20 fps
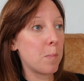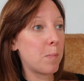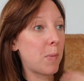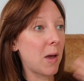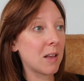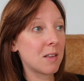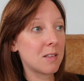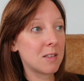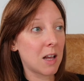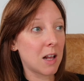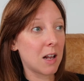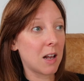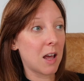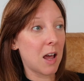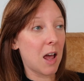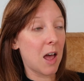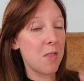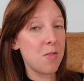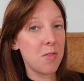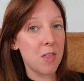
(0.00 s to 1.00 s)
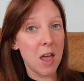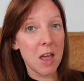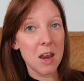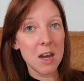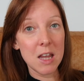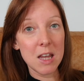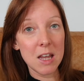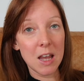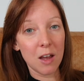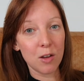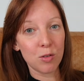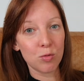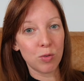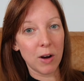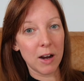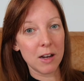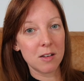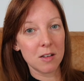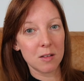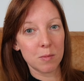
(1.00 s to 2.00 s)
bestseller, and then he gets
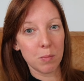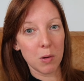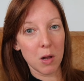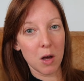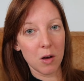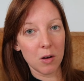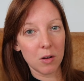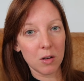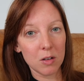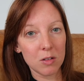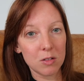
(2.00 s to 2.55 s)
writer's block.